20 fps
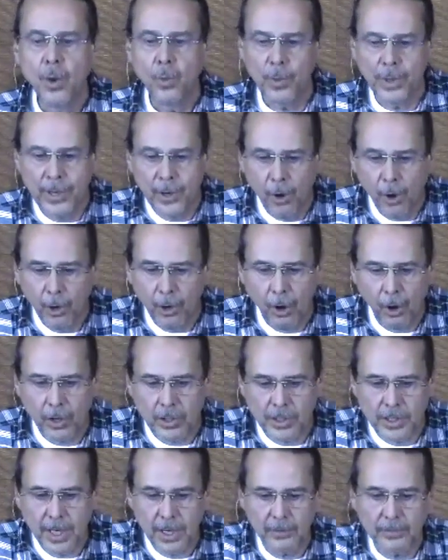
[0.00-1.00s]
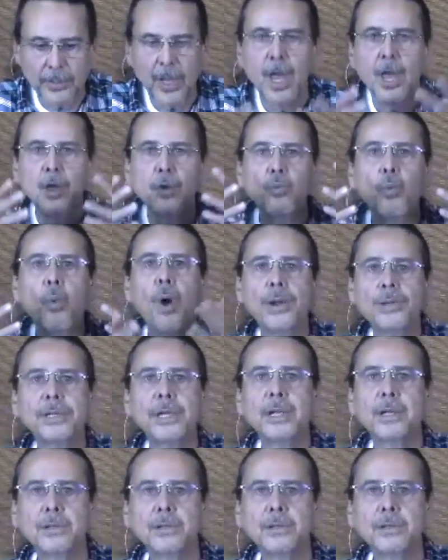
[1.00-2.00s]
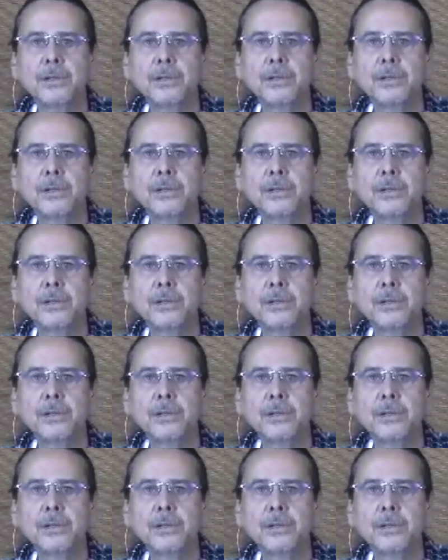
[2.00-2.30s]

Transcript: we call ourselves wanting